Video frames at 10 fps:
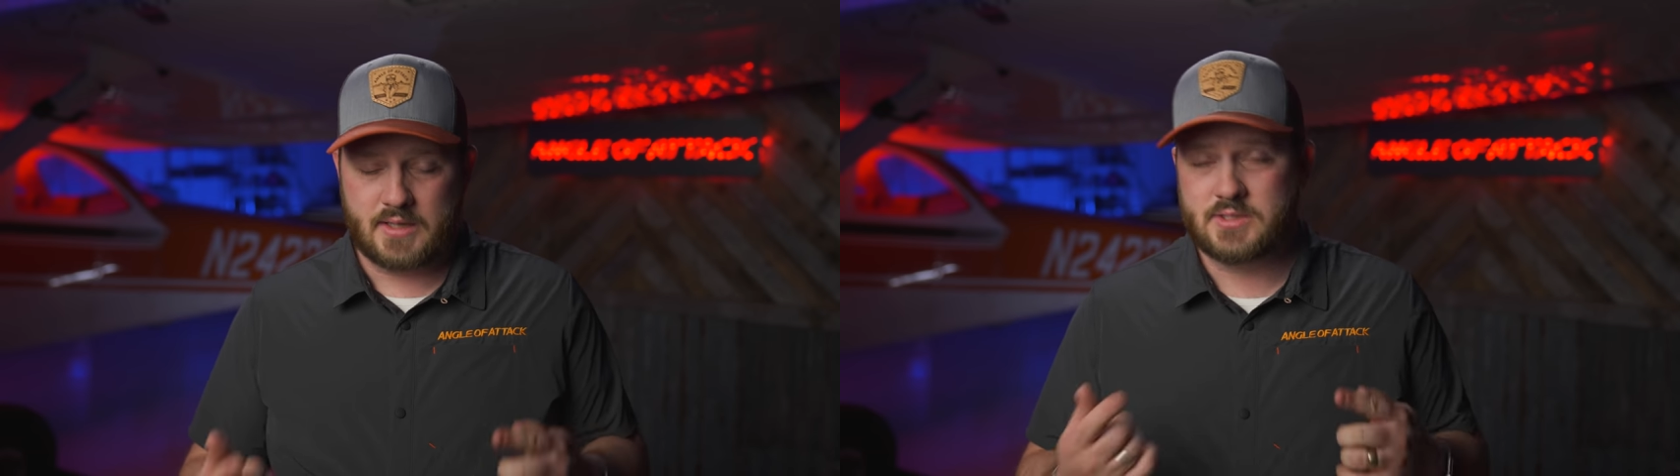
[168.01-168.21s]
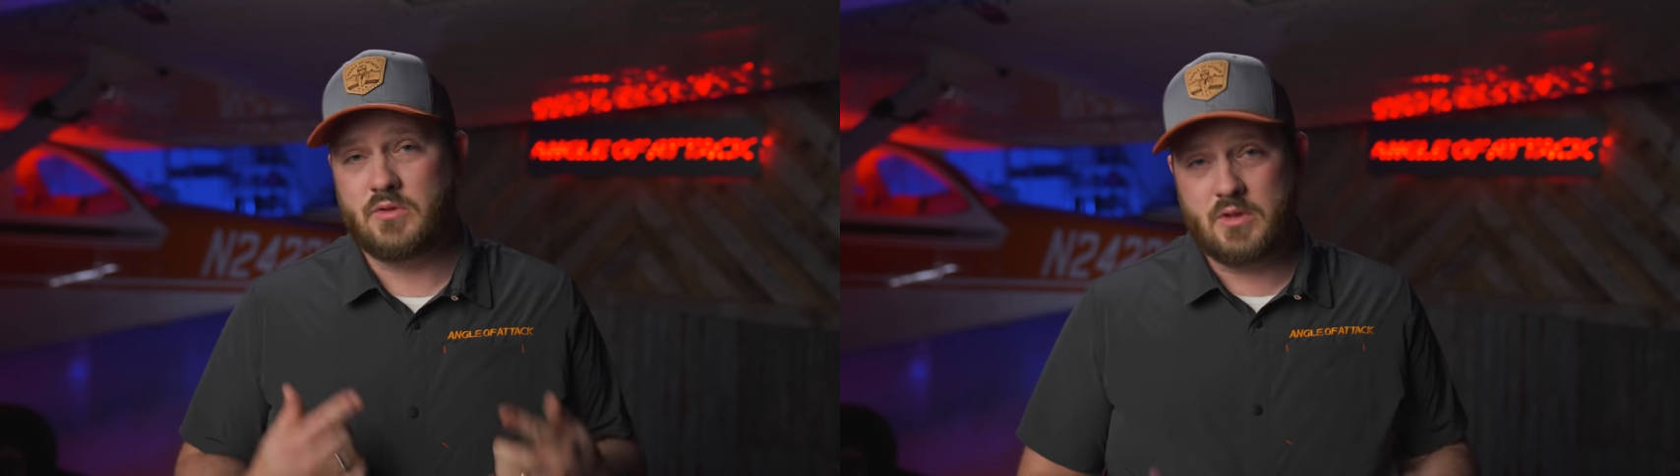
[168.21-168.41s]

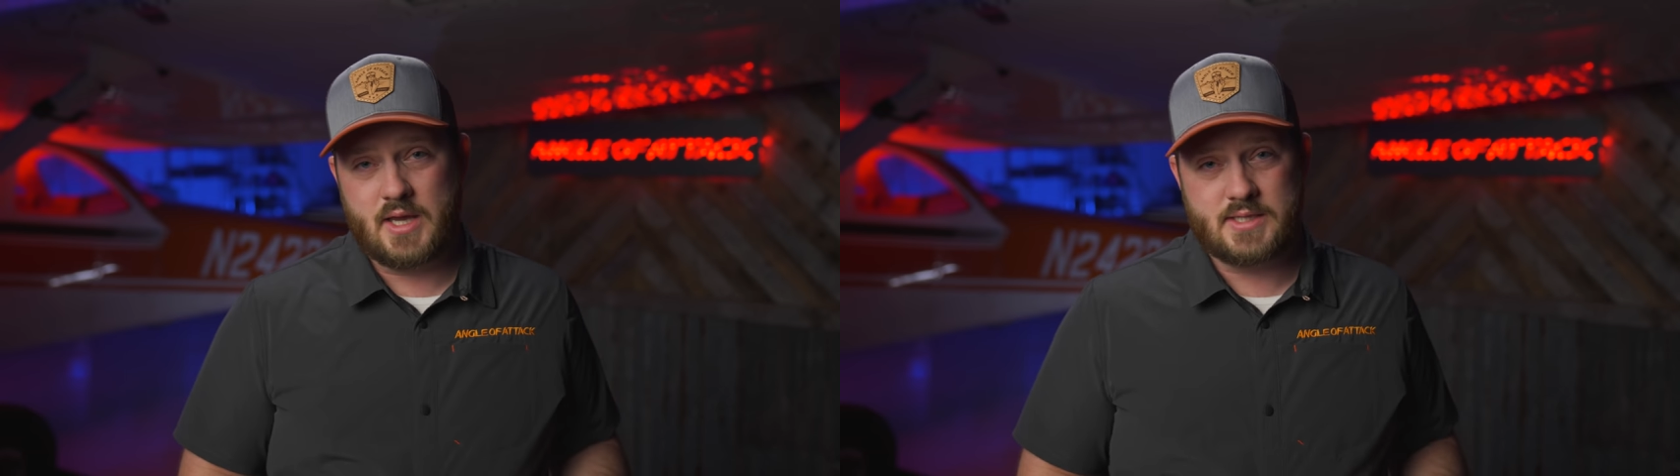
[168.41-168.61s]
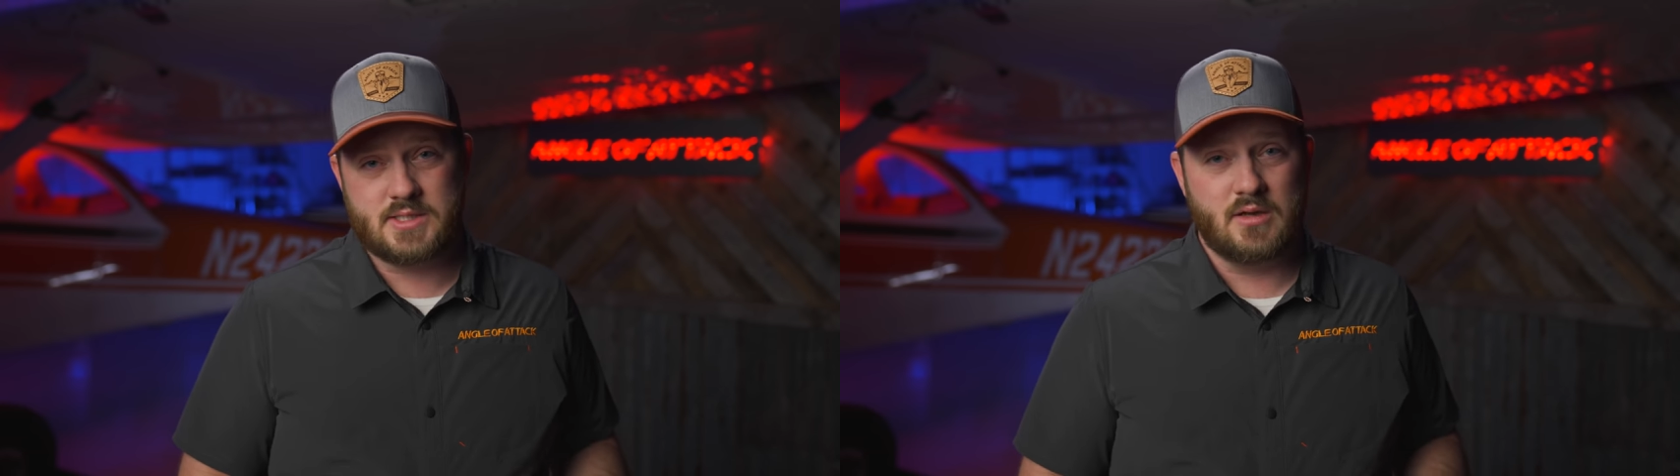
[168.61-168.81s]
so that you
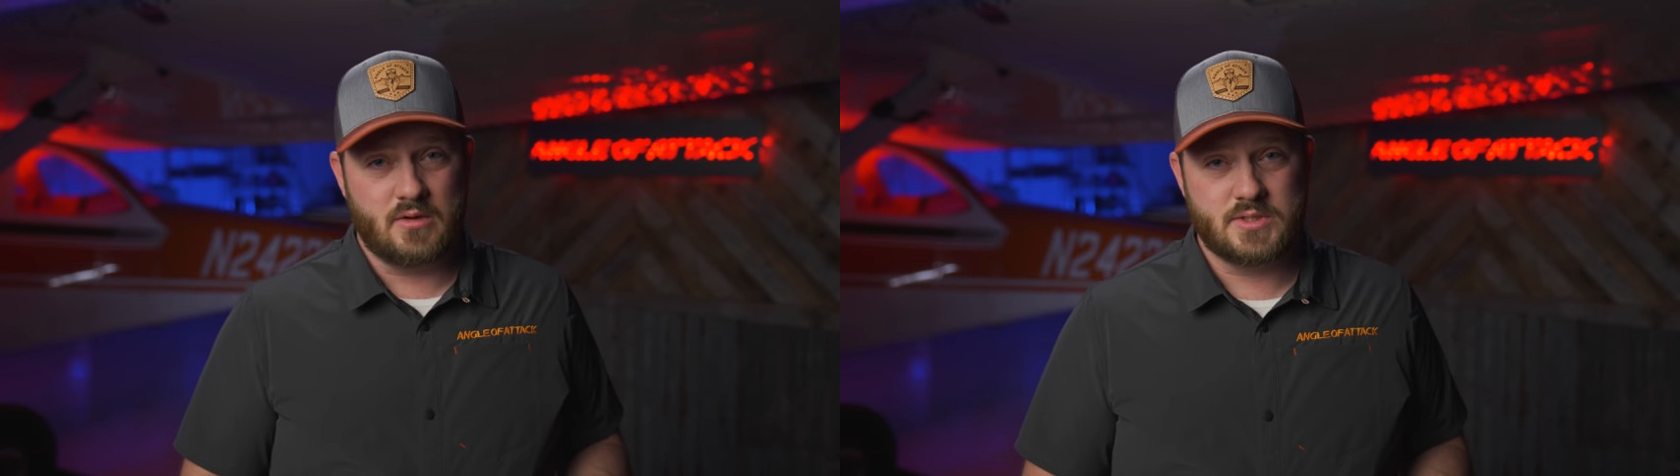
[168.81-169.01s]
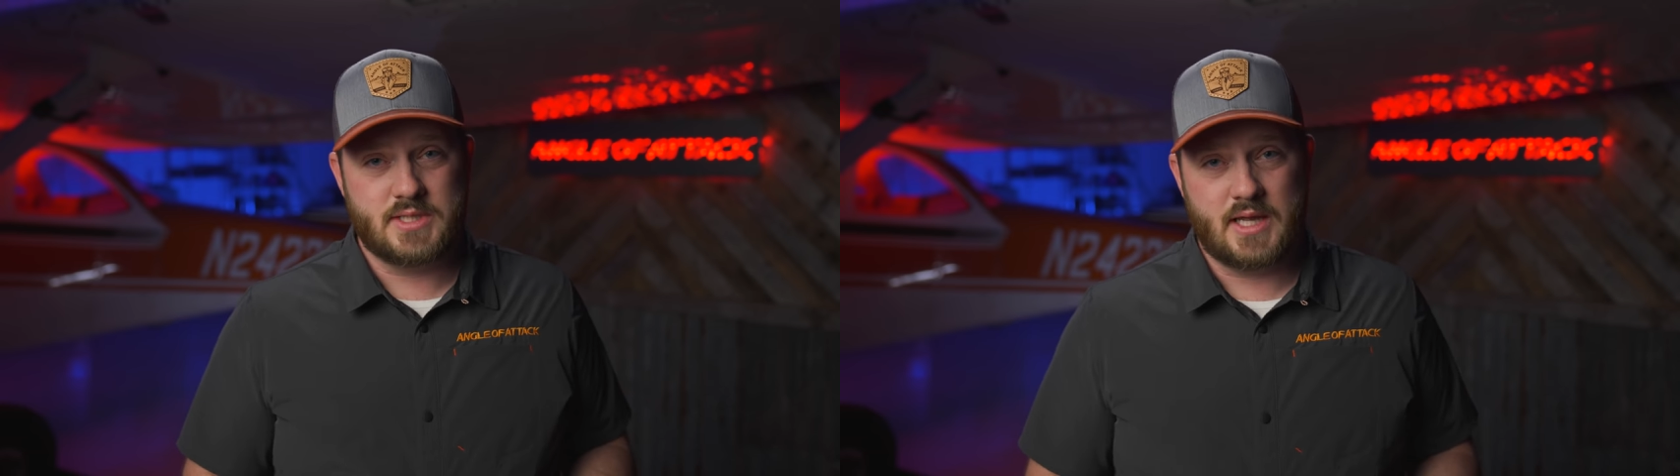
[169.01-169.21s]
guys can
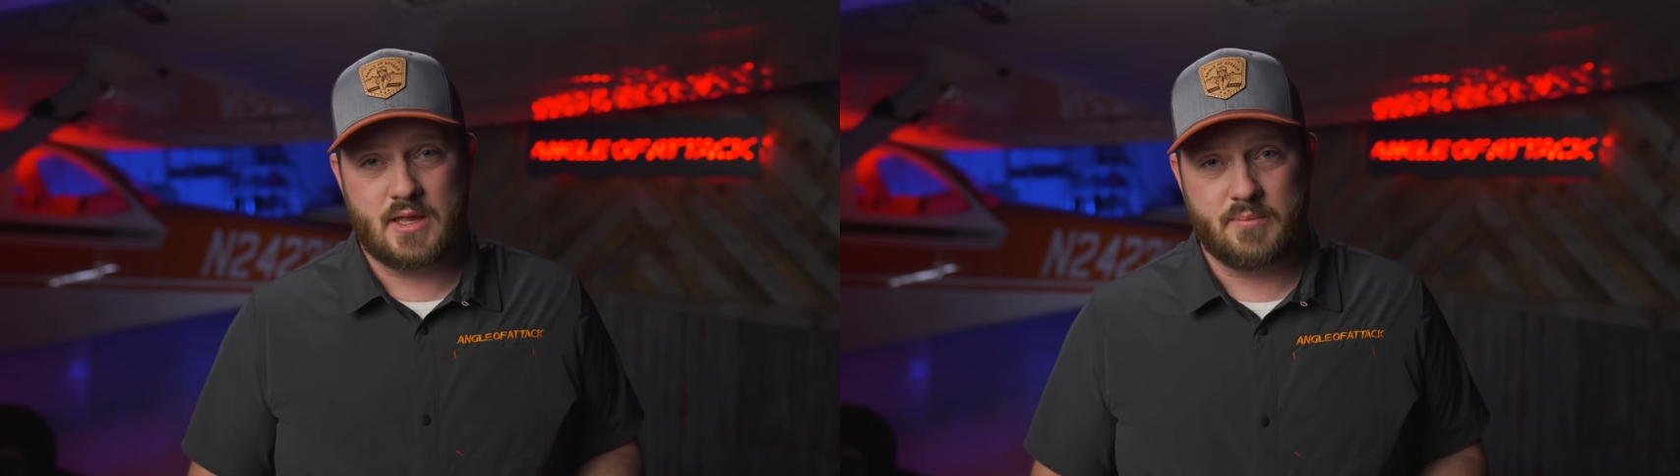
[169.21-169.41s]
understand that